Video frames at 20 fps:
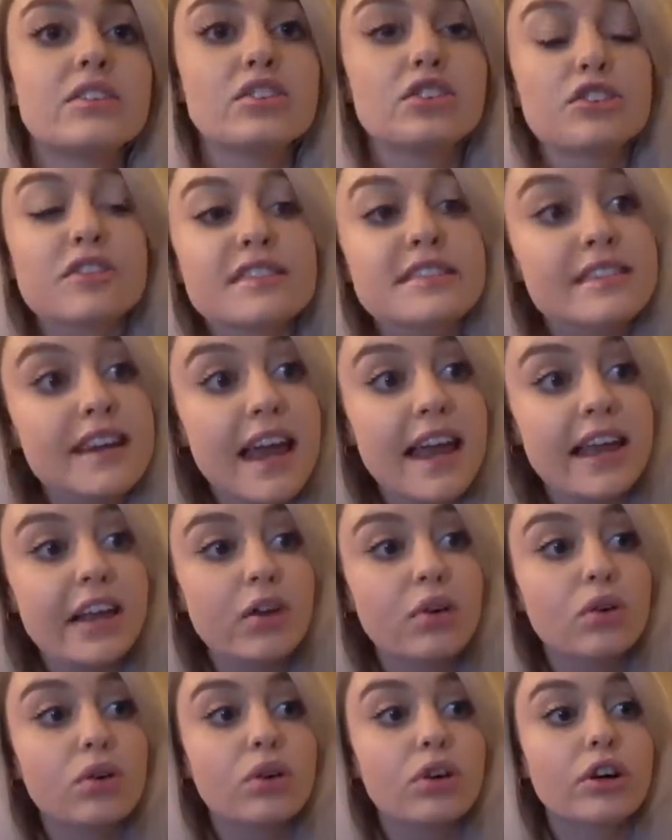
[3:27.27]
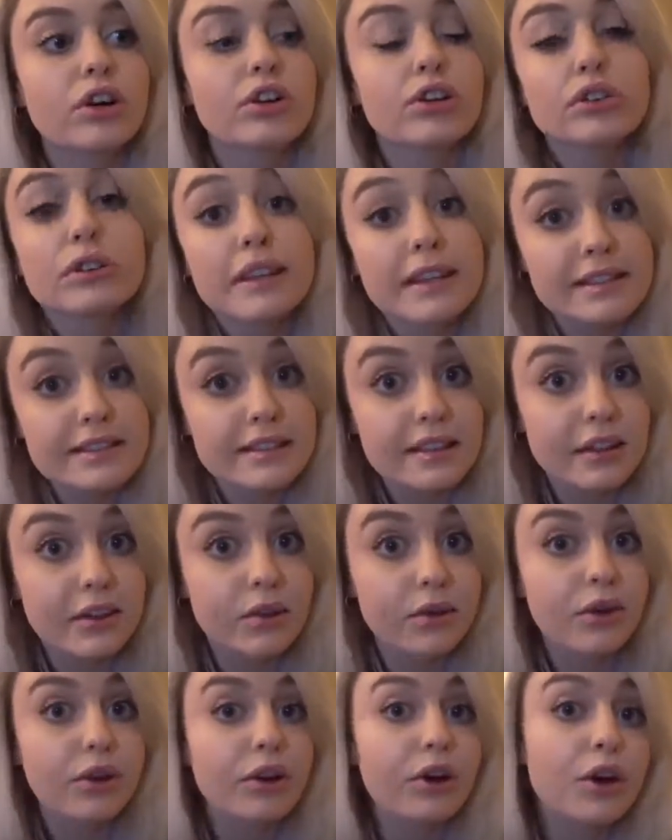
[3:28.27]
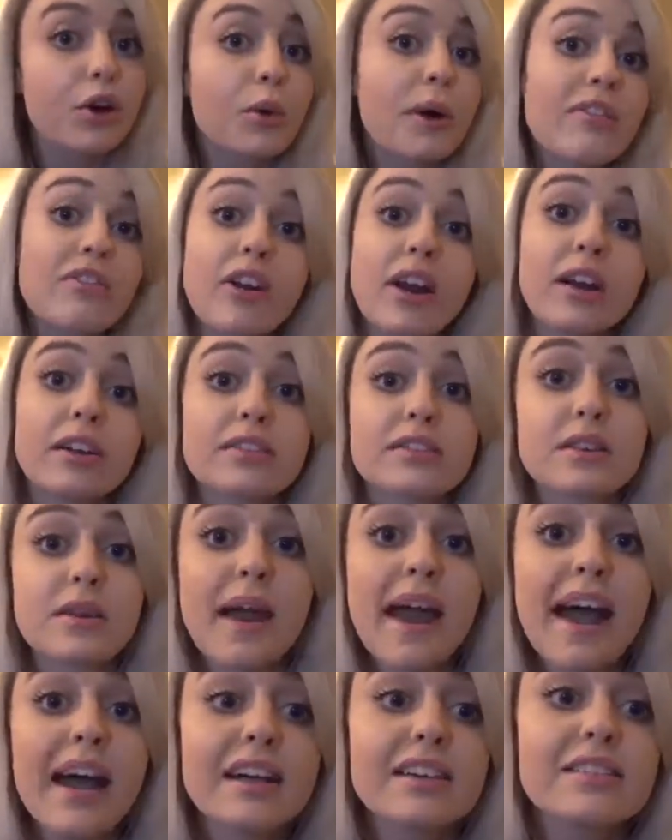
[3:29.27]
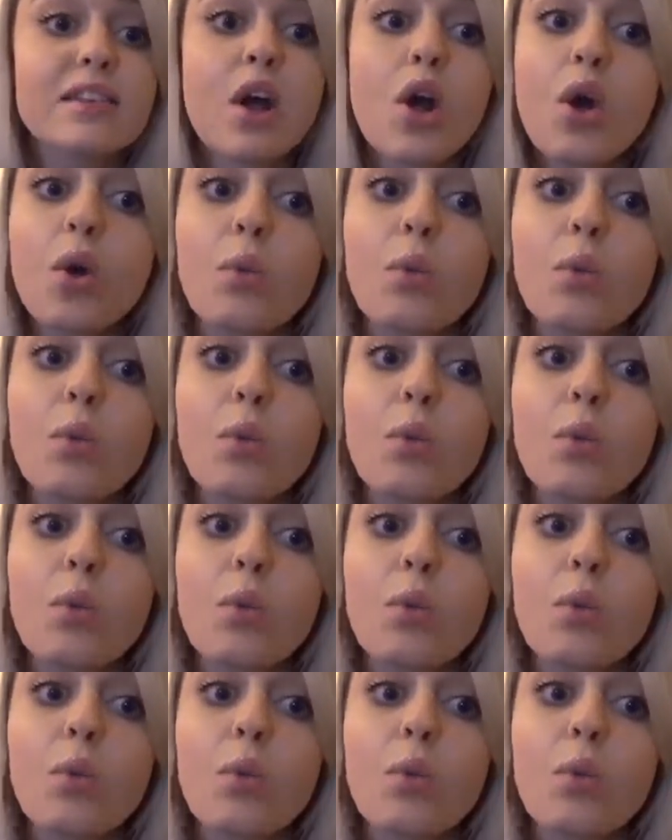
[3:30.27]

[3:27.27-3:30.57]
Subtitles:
your snake or your lizard or whoever else you have